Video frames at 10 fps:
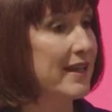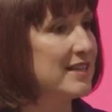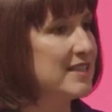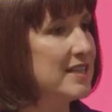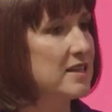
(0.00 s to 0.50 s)

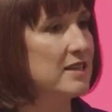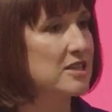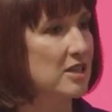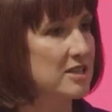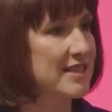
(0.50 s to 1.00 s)
Indeed,
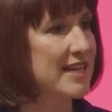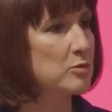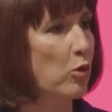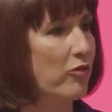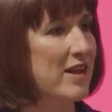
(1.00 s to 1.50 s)

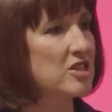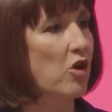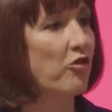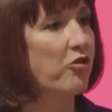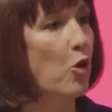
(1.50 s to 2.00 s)
success will rest
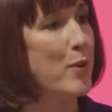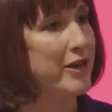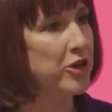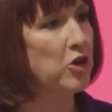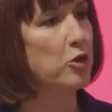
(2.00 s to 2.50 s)
on
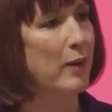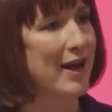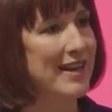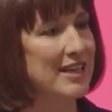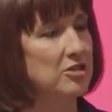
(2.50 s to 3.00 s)
forming new
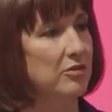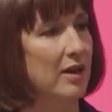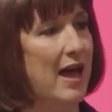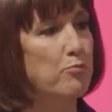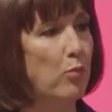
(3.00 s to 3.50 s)

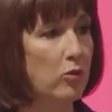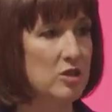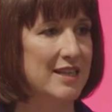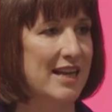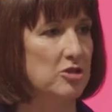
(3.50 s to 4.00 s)
bilateral and
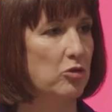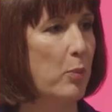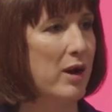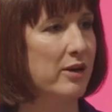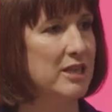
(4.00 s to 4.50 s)
multilateral
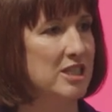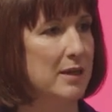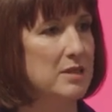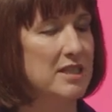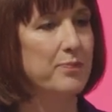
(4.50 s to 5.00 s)

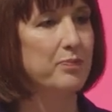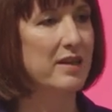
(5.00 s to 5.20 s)
partnerships